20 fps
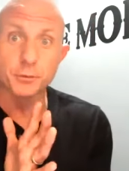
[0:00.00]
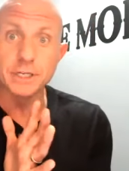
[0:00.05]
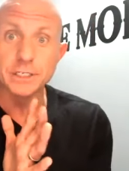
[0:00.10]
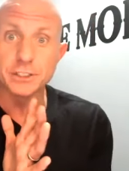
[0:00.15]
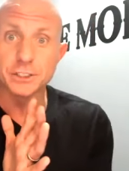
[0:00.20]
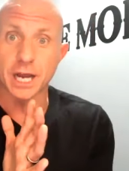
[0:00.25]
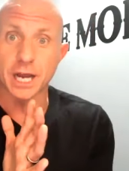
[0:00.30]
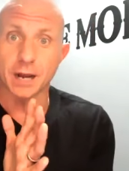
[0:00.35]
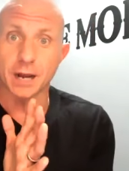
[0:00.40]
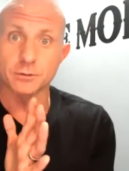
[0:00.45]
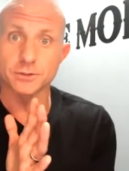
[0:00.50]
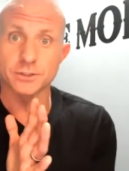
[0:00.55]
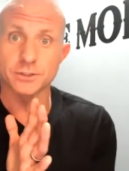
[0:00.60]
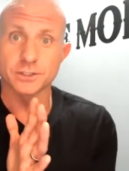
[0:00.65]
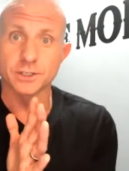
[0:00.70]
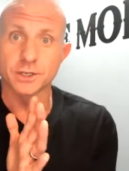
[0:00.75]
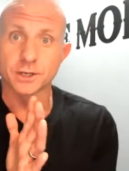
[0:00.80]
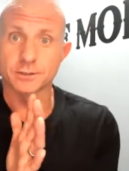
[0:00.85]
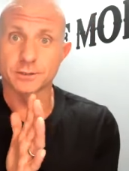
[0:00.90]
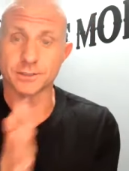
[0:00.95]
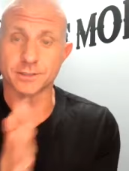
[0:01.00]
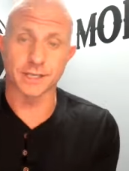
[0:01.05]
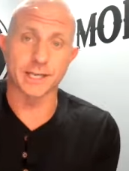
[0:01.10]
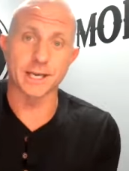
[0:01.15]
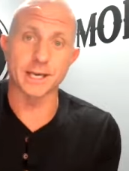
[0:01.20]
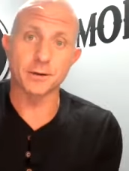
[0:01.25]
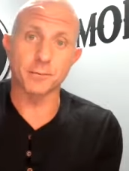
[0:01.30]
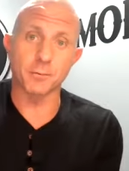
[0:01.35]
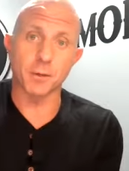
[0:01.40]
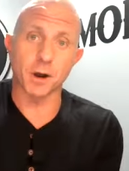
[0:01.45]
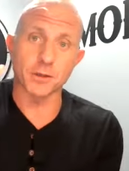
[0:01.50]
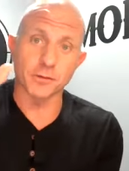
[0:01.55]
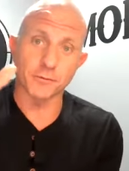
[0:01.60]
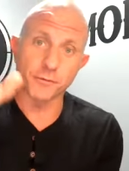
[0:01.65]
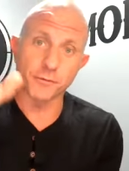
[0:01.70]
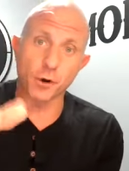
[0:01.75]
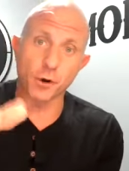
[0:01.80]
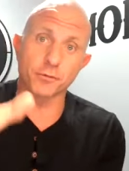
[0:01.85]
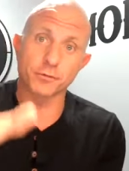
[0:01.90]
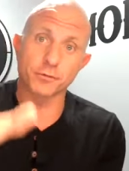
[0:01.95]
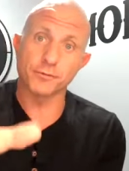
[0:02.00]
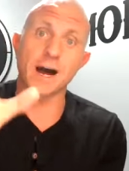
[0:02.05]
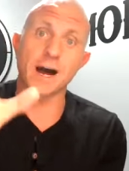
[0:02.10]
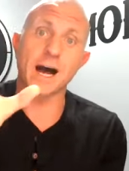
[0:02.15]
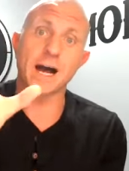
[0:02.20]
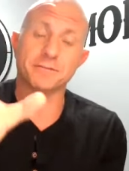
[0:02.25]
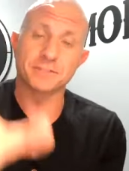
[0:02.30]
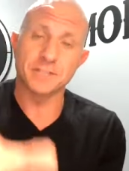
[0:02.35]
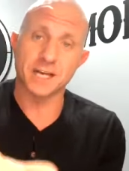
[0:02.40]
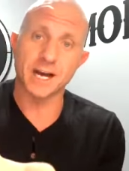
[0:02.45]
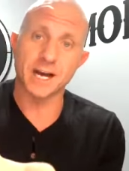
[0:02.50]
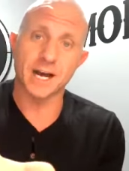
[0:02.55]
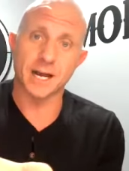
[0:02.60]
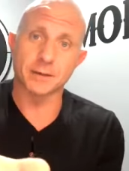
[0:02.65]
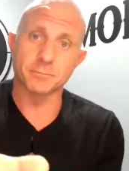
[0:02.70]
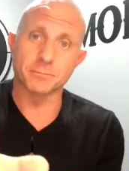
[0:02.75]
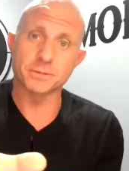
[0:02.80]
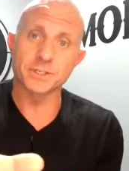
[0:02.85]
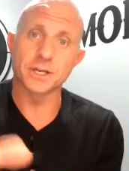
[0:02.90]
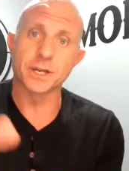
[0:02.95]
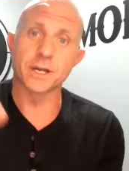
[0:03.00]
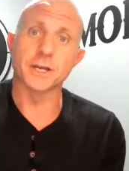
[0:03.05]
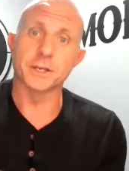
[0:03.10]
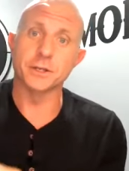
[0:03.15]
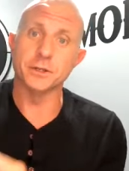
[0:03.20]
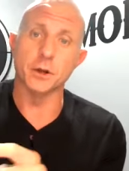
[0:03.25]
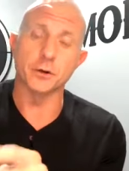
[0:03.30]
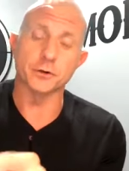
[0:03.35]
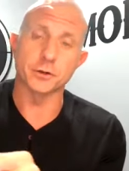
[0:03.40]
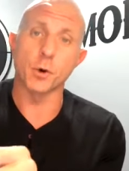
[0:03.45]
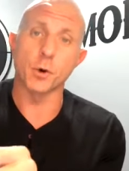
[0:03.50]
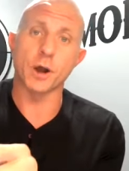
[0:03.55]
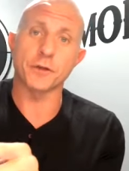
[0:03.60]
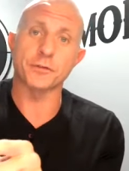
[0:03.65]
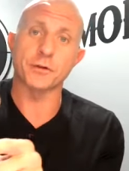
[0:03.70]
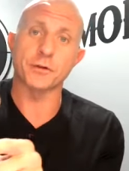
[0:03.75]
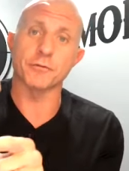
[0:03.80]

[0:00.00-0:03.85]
reach outs to get them on the phone five times, you know, to go out